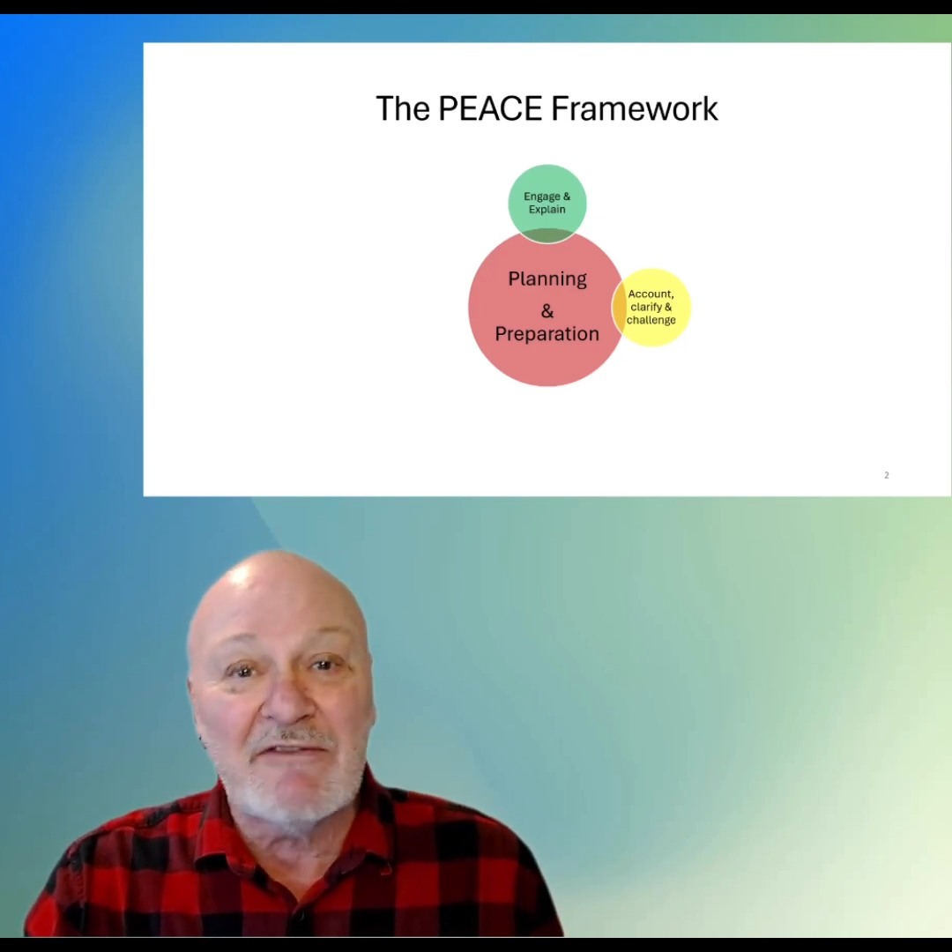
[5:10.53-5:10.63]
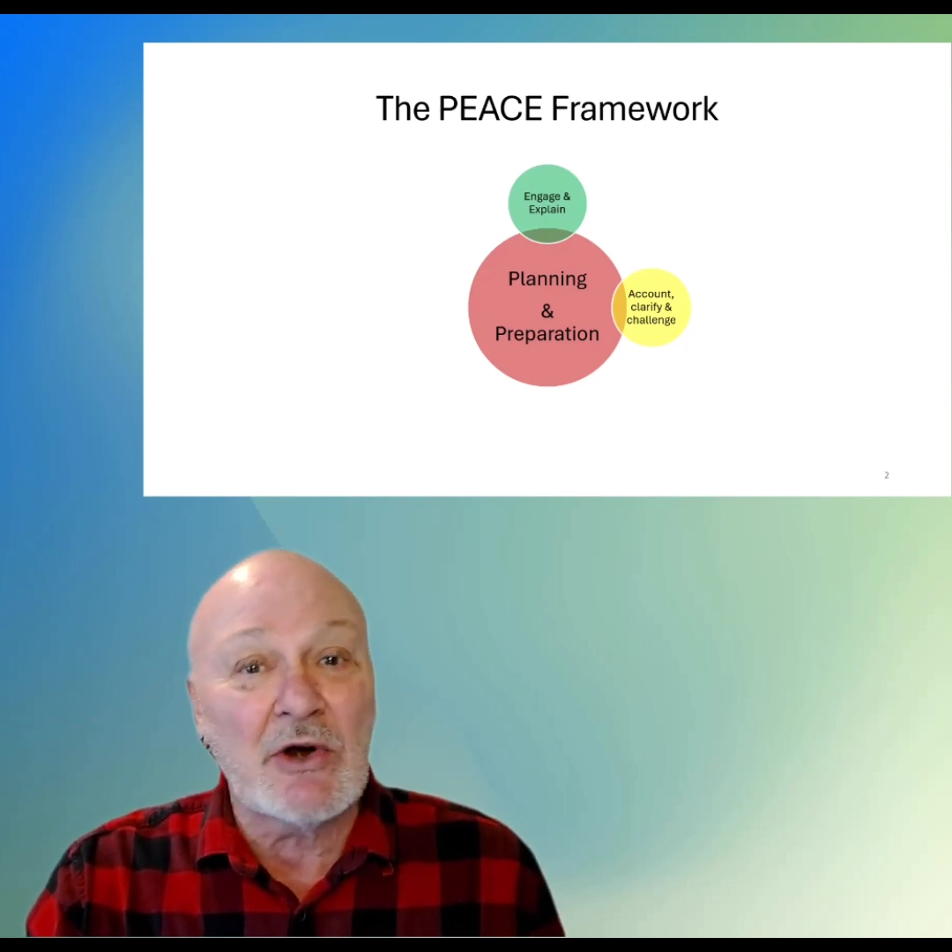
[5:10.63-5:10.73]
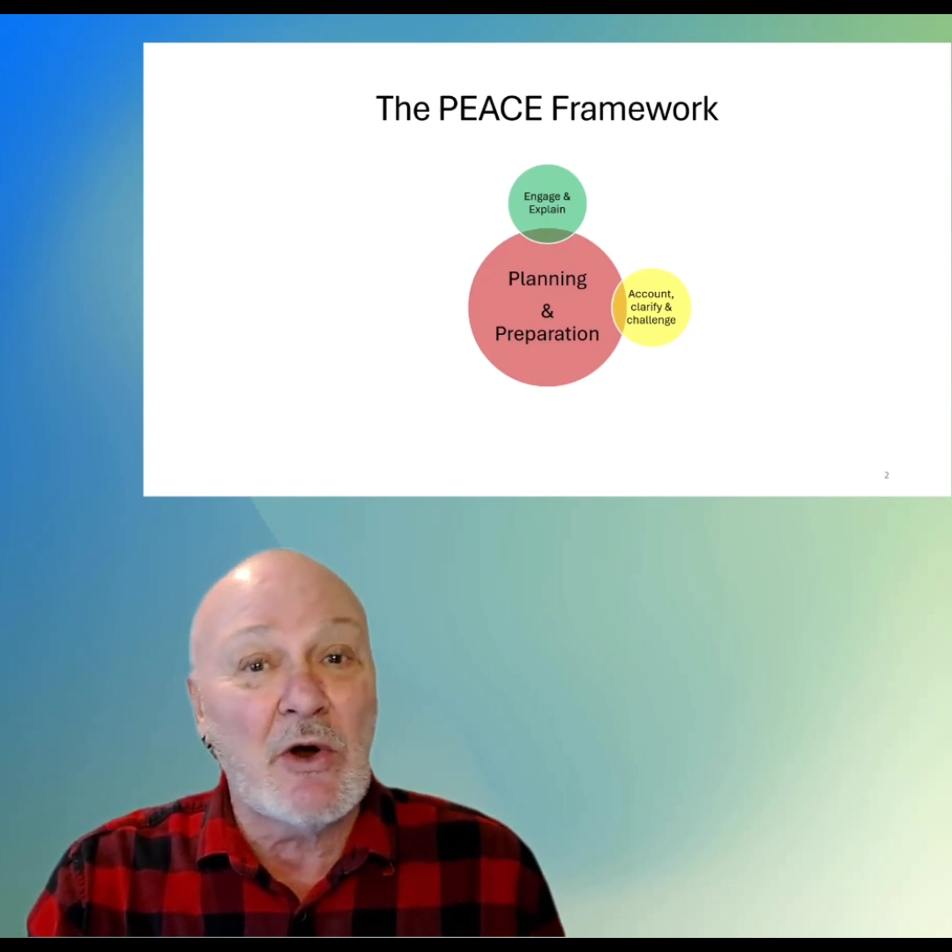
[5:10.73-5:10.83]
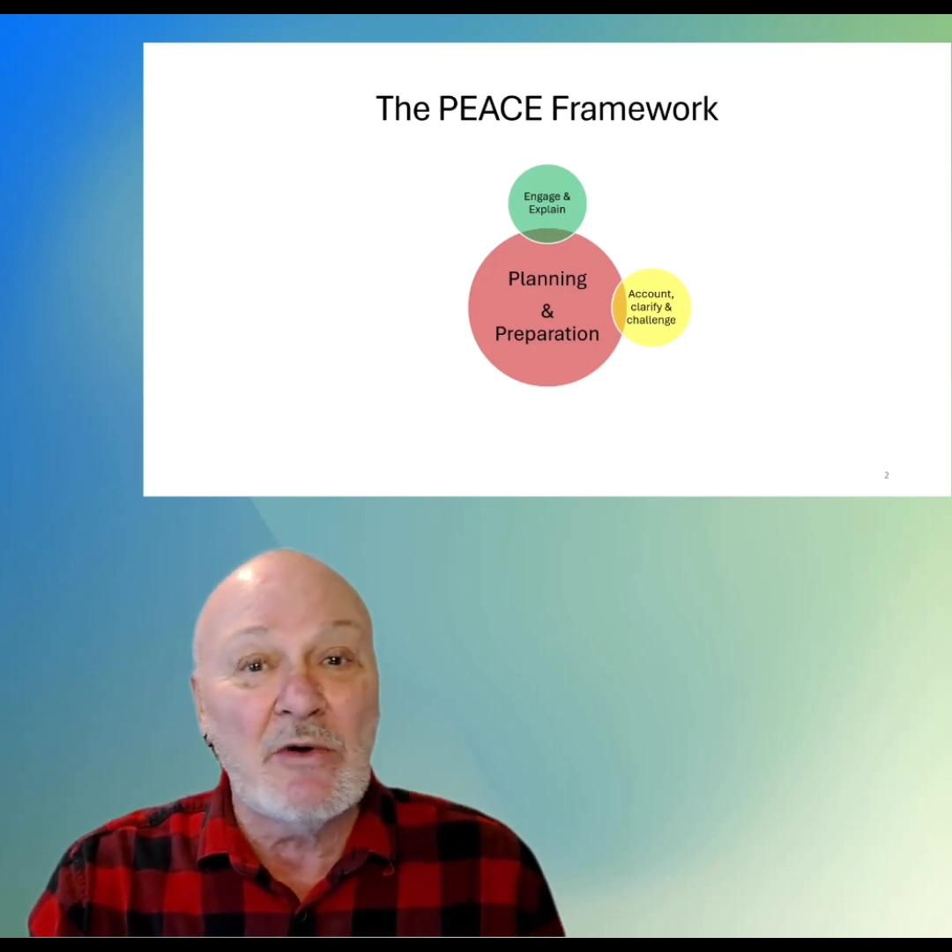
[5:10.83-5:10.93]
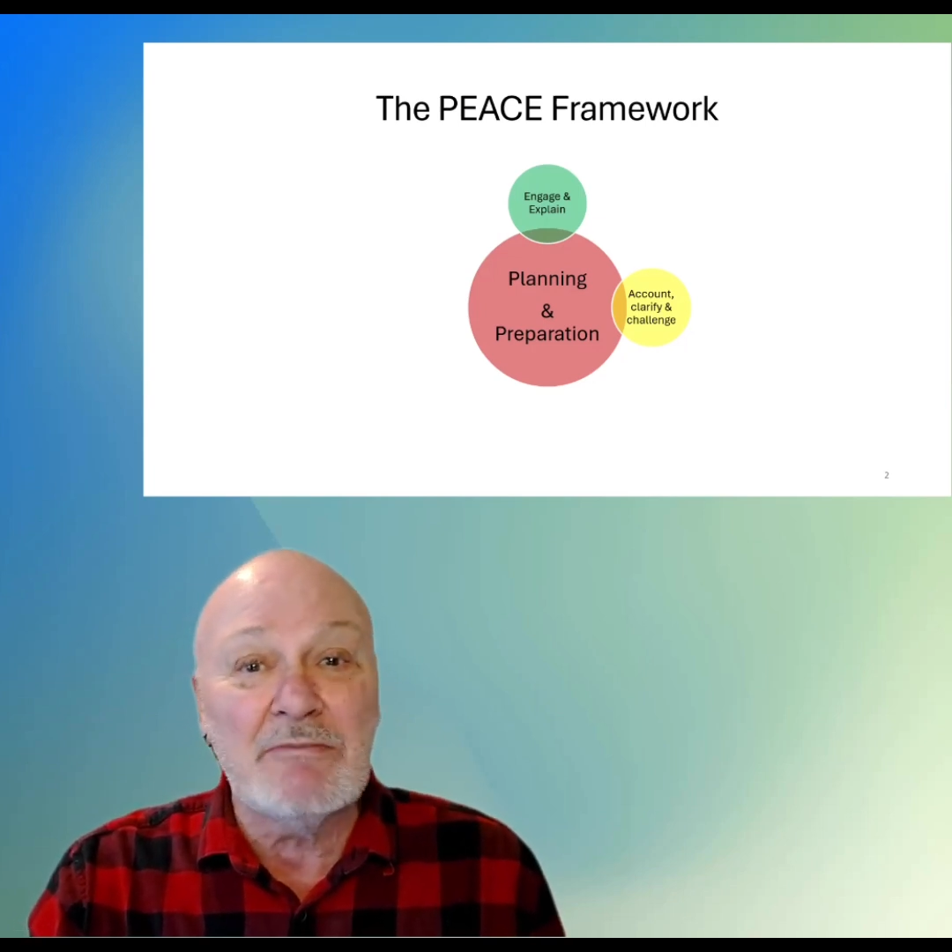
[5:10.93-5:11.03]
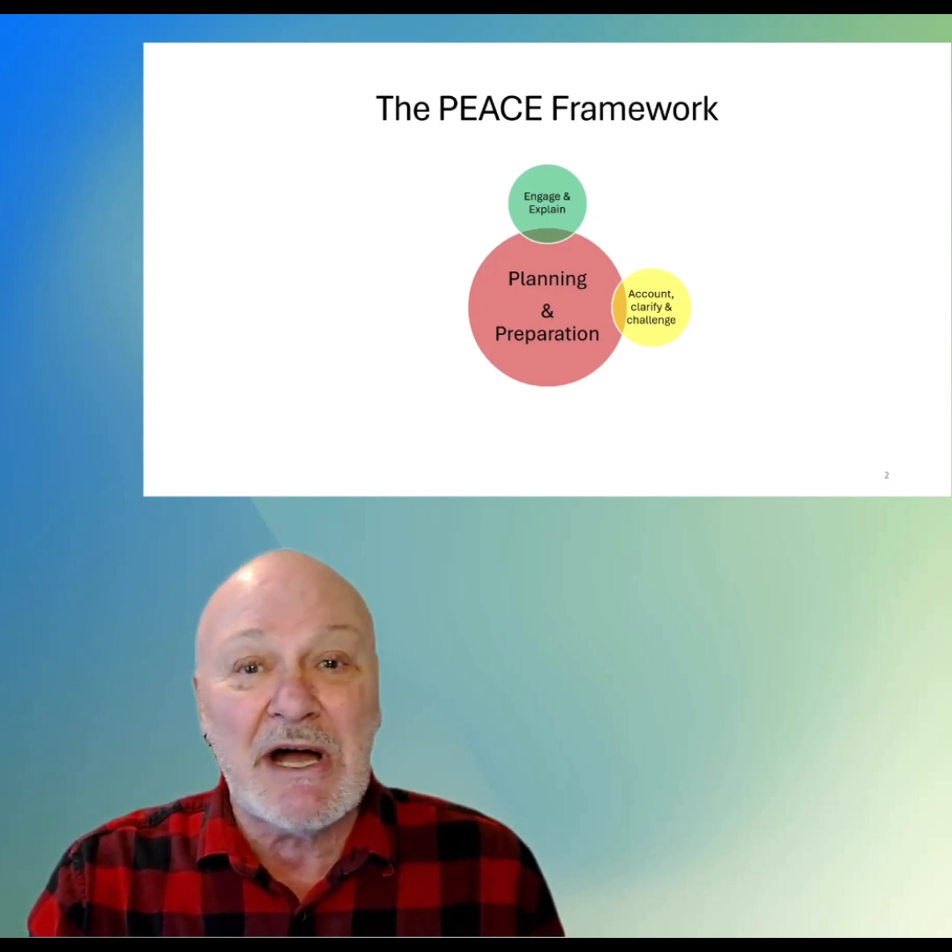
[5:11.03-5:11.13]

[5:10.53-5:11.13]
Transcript: our own